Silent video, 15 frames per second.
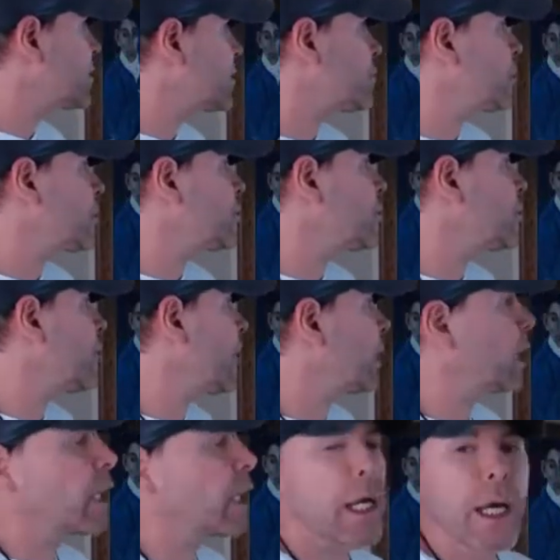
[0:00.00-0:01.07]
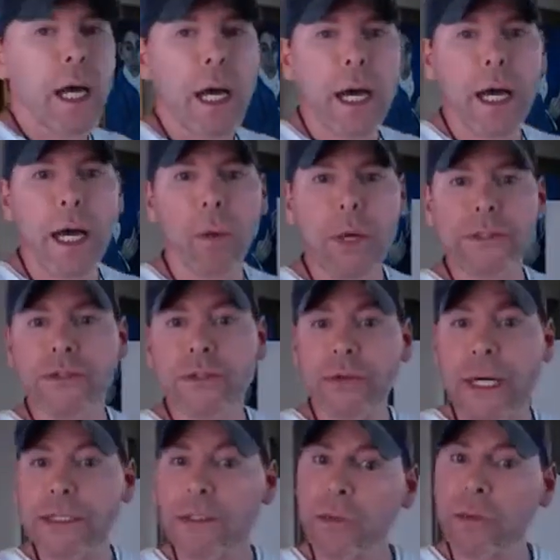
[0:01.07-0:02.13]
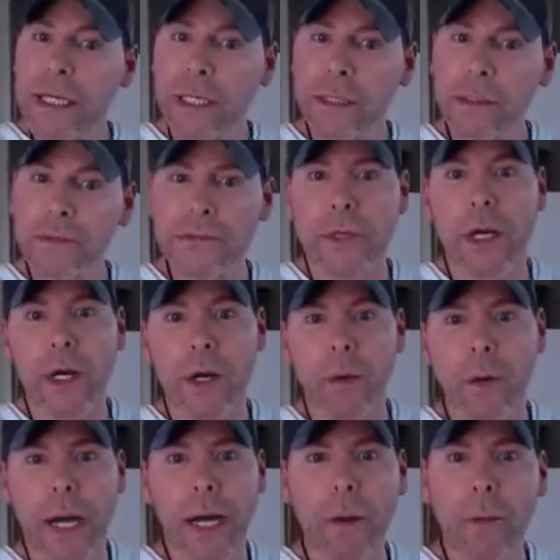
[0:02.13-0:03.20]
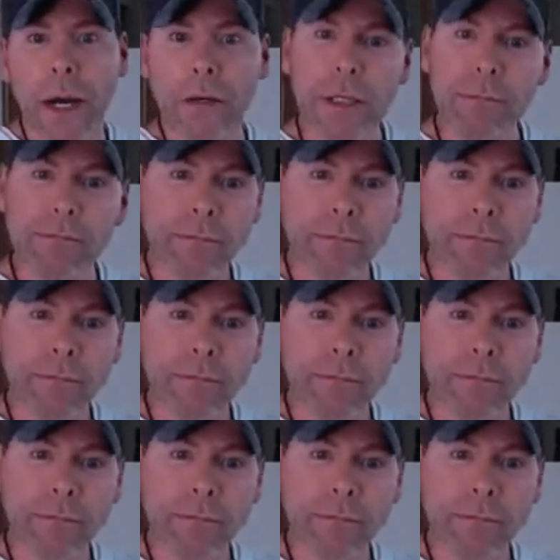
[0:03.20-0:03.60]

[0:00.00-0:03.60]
we're doing once or twice a week. So welcome.